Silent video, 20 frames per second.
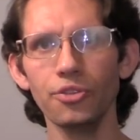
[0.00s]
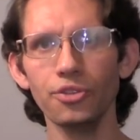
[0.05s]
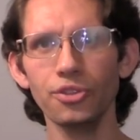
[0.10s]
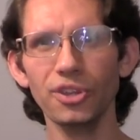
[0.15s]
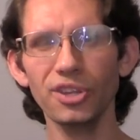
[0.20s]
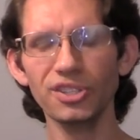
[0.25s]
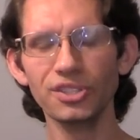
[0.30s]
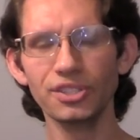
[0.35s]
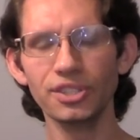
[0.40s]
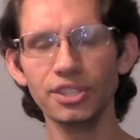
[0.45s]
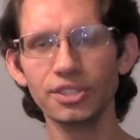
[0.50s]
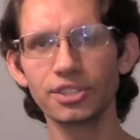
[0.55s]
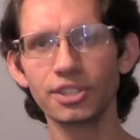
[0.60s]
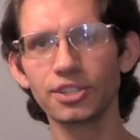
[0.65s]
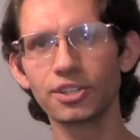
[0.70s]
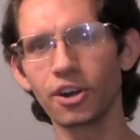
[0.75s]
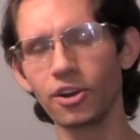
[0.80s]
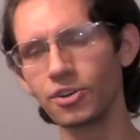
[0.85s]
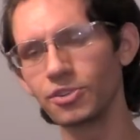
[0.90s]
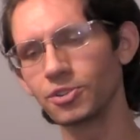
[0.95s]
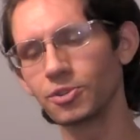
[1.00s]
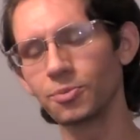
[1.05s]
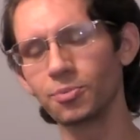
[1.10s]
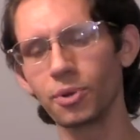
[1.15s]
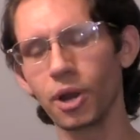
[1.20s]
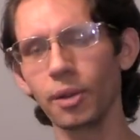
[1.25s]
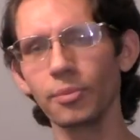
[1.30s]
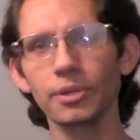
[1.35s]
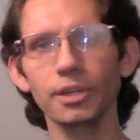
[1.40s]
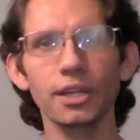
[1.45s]
these guitars are
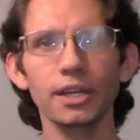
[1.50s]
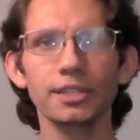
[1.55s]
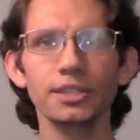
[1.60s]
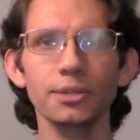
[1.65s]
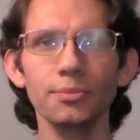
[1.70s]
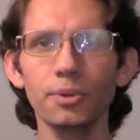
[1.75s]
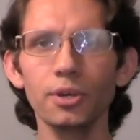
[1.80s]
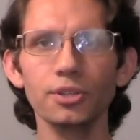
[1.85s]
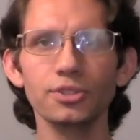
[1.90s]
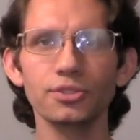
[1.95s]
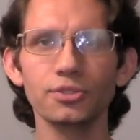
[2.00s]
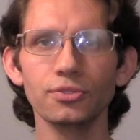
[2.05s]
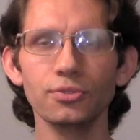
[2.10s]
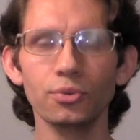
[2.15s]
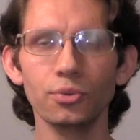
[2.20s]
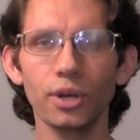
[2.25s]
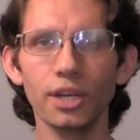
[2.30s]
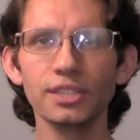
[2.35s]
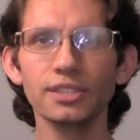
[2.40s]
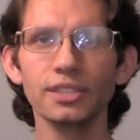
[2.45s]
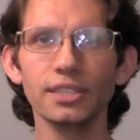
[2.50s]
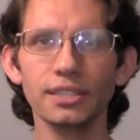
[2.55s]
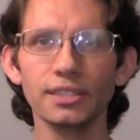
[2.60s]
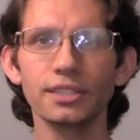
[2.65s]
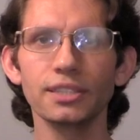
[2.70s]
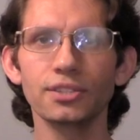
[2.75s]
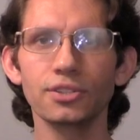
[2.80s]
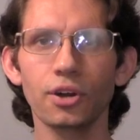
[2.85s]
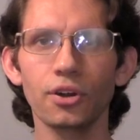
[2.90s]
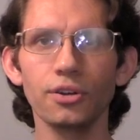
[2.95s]
probably like the most resonant
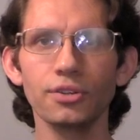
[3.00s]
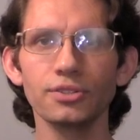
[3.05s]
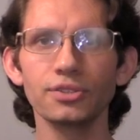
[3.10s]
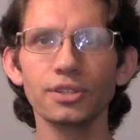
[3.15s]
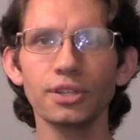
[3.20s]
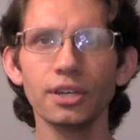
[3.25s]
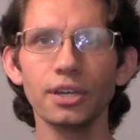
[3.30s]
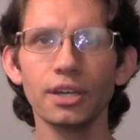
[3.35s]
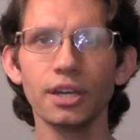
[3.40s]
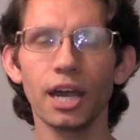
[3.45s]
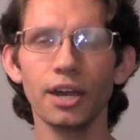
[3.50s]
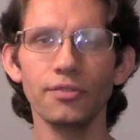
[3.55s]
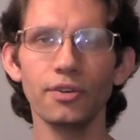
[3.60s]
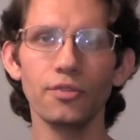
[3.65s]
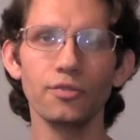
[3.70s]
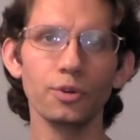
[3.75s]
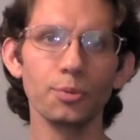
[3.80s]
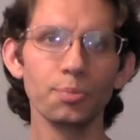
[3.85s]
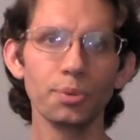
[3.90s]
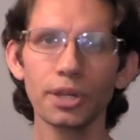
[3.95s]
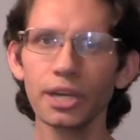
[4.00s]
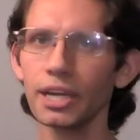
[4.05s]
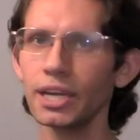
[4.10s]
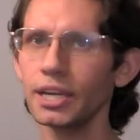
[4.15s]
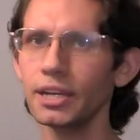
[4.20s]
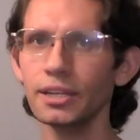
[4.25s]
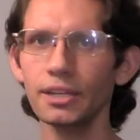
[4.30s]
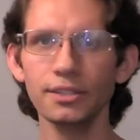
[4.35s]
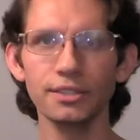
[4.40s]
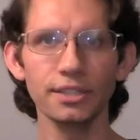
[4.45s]
guitars I've ever
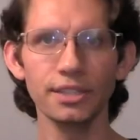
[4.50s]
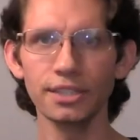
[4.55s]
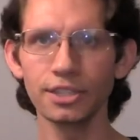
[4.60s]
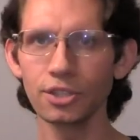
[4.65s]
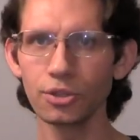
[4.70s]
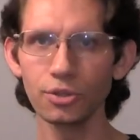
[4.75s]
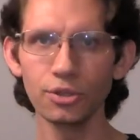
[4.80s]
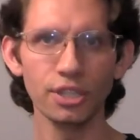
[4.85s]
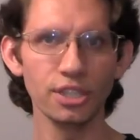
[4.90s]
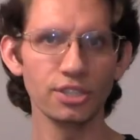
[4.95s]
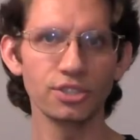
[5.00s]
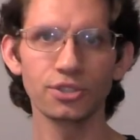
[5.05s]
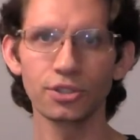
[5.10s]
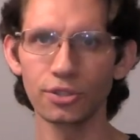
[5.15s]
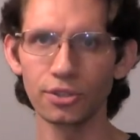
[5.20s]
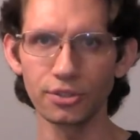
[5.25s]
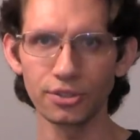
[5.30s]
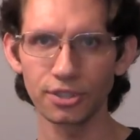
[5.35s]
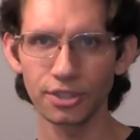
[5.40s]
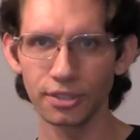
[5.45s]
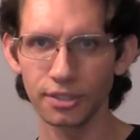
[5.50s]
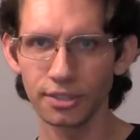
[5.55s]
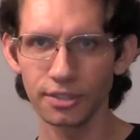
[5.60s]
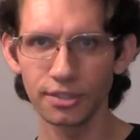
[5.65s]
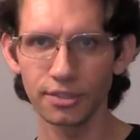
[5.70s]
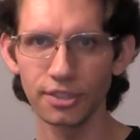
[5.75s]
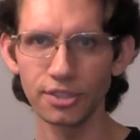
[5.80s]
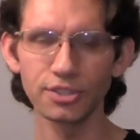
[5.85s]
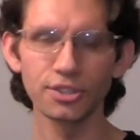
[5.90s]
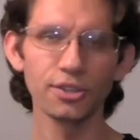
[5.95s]
played, including Suhrs.
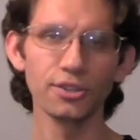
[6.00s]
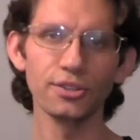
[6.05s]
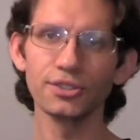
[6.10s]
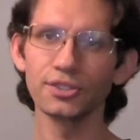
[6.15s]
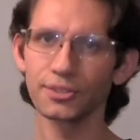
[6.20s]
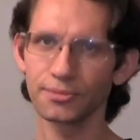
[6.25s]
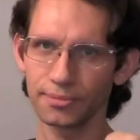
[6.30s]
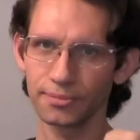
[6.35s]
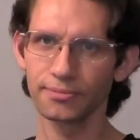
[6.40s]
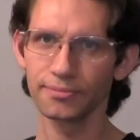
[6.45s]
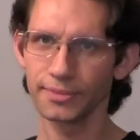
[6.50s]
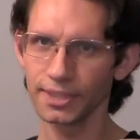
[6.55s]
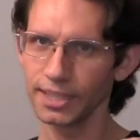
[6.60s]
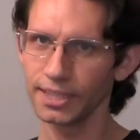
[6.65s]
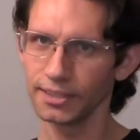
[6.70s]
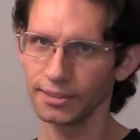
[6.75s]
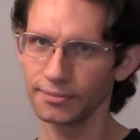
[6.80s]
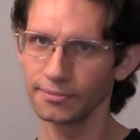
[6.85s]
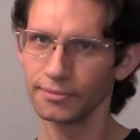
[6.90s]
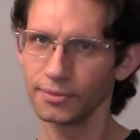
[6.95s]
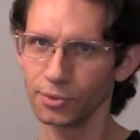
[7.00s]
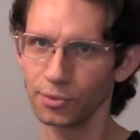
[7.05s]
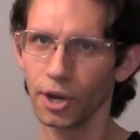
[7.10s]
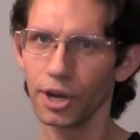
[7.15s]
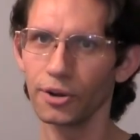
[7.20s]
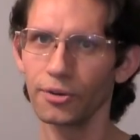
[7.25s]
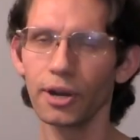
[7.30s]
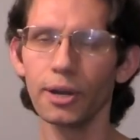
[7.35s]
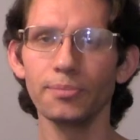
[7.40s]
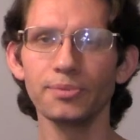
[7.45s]
The Suhrs get a
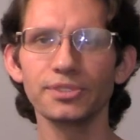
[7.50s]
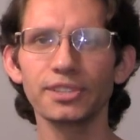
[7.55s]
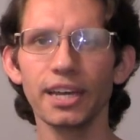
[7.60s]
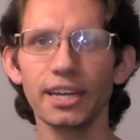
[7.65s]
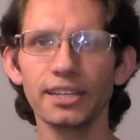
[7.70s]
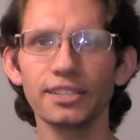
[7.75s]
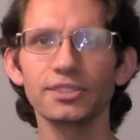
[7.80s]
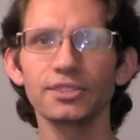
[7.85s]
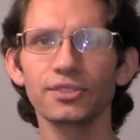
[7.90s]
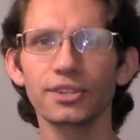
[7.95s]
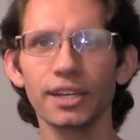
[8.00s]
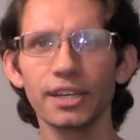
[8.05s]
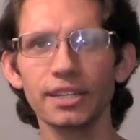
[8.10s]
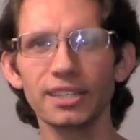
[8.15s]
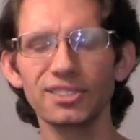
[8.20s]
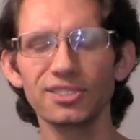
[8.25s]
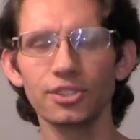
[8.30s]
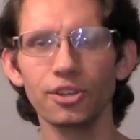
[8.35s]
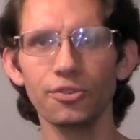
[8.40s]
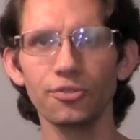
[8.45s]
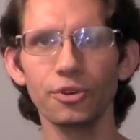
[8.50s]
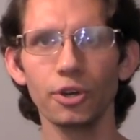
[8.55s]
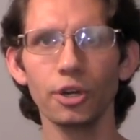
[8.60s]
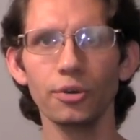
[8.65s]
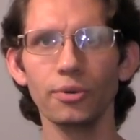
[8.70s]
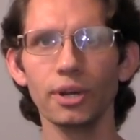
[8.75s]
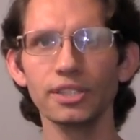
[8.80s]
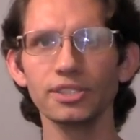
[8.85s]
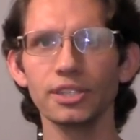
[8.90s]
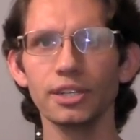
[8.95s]
runner-up status, okay, because they're very
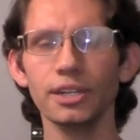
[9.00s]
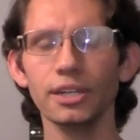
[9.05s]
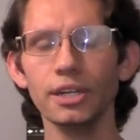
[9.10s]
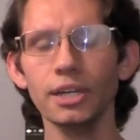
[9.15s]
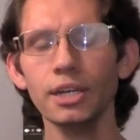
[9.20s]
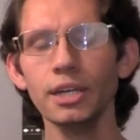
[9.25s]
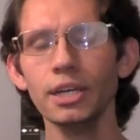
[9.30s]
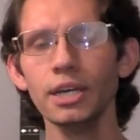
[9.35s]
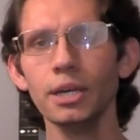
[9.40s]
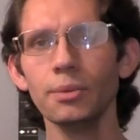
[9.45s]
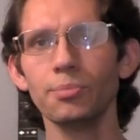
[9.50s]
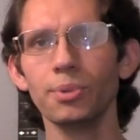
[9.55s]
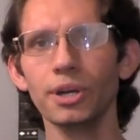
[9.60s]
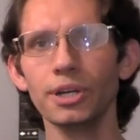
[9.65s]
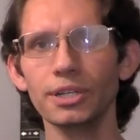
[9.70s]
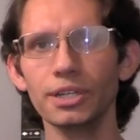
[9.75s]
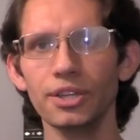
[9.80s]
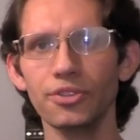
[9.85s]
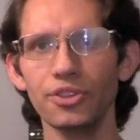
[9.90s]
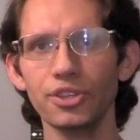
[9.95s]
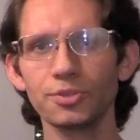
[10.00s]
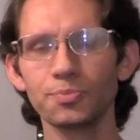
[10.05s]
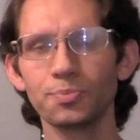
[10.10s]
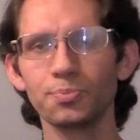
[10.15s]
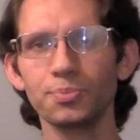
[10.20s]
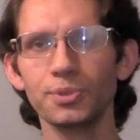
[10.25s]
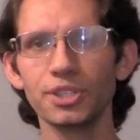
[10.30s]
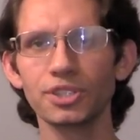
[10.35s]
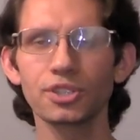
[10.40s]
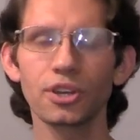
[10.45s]
resonant. But
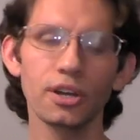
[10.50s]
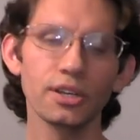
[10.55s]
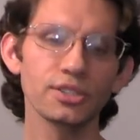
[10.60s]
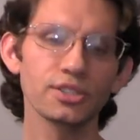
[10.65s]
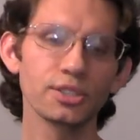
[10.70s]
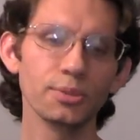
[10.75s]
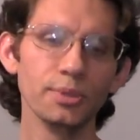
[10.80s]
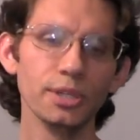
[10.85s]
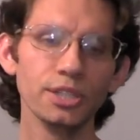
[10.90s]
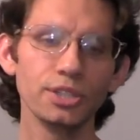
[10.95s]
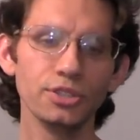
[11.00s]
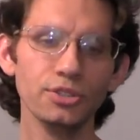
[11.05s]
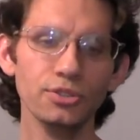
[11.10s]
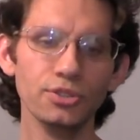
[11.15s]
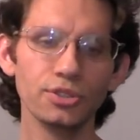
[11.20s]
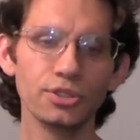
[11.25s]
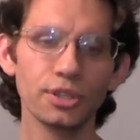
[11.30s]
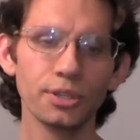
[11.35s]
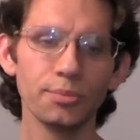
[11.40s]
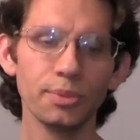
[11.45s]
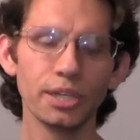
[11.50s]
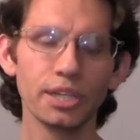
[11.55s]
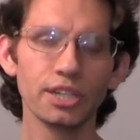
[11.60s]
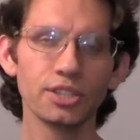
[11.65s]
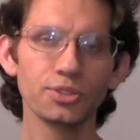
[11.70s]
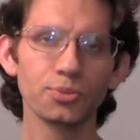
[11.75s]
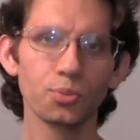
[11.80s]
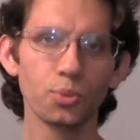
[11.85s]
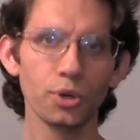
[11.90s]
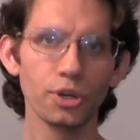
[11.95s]
this caused some issues,
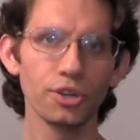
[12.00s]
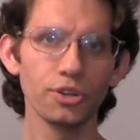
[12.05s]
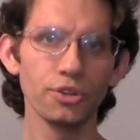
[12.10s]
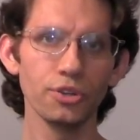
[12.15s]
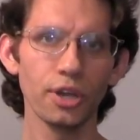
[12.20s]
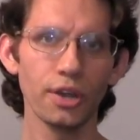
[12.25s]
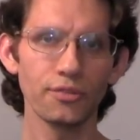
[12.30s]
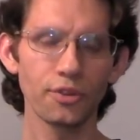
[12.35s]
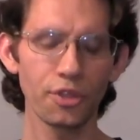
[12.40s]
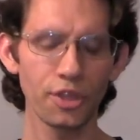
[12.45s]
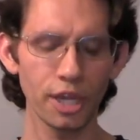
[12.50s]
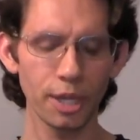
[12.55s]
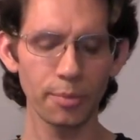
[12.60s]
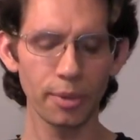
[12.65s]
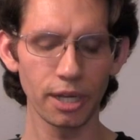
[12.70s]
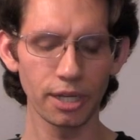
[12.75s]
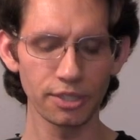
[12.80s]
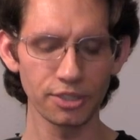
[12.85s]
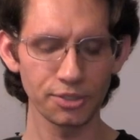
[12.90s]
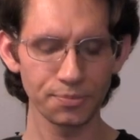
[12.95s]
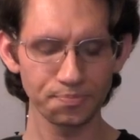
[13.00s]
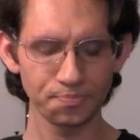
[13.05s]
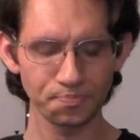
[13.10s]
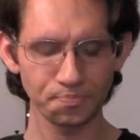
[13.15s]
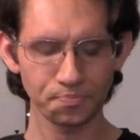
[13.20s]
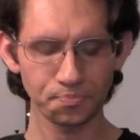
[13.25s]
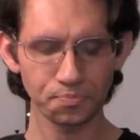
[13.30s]
because what you have to think about is